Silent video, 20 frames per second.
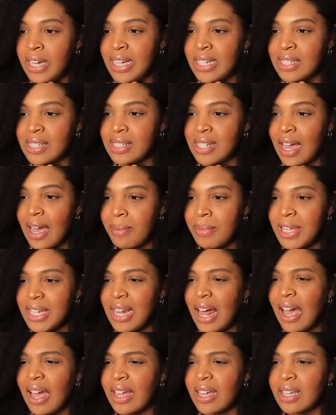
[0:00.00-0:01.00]
Is Tommy
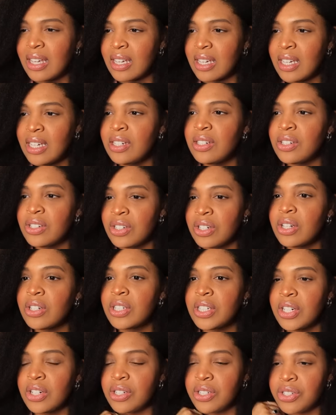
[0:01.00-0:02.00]
like in
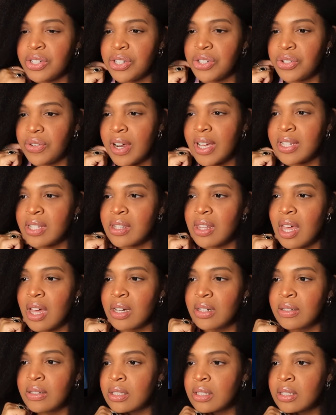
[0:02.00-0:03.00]
serious distress
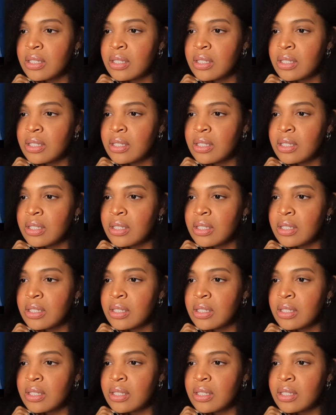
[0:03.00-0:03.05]
though?